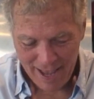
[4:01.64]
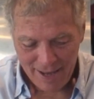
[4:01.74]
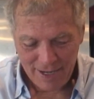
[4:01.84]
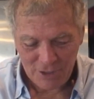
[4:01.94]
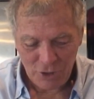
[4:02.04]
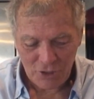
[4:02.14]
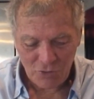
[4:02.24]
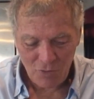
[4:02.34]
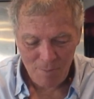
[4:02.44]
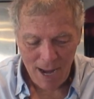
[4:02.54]
Now, just
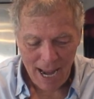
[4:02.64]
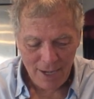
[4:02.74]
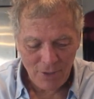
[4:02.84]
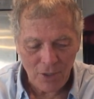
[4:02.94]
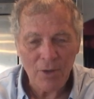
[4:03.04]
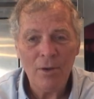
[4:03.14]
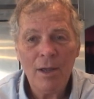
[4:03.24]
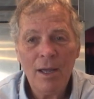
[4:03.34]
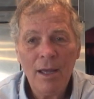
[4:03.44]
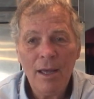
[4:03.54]
to remind you,
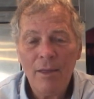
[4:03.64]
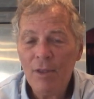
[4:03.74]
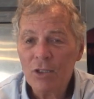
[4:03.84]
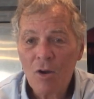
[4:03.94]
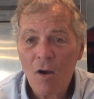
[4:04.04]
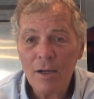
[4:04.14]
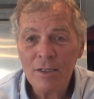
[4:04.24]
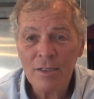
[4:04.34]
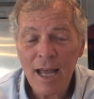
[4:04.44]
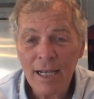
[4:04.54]
this car
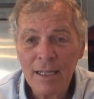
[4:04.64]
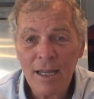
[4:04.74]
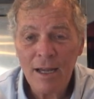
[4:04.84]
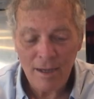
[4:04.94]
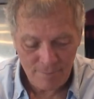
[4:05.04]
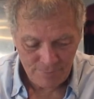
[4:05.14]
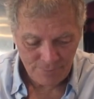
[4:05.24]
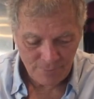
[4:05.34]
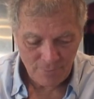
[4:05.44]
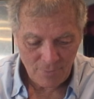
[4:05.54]
does not come
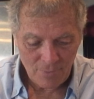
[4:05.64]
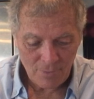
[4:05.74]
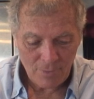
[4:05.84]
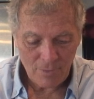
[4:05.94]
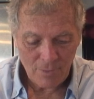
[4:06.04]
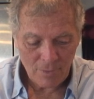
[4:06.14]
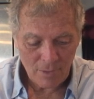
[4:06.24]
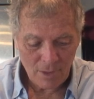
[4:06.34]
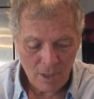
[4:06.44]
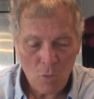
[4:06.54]

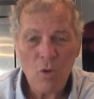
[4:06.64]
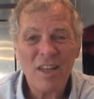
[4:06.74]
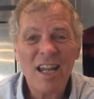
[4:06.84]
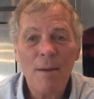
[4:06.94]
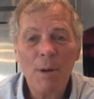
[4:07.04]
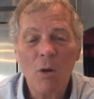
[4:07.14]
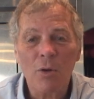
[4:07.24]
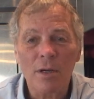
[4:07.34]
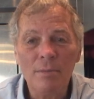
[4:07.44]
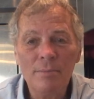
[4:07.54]
with a cup
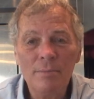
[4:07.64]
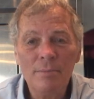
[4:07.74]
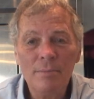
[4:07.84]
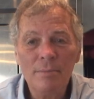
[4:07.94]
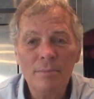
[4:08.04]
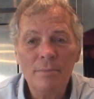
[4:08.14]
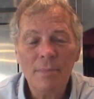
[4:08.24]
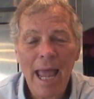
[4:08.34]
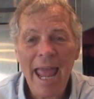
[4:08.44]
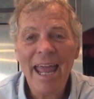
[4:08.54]
holder
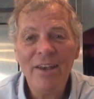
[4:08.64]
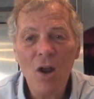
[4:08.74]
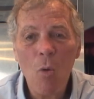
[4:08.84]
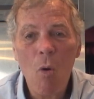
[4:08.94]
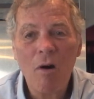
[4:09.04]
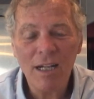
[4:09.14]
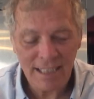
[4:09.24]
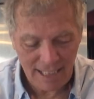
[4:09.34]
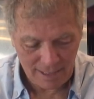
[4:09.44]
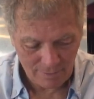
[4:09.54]
and no
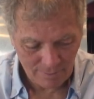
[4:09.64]
warranty.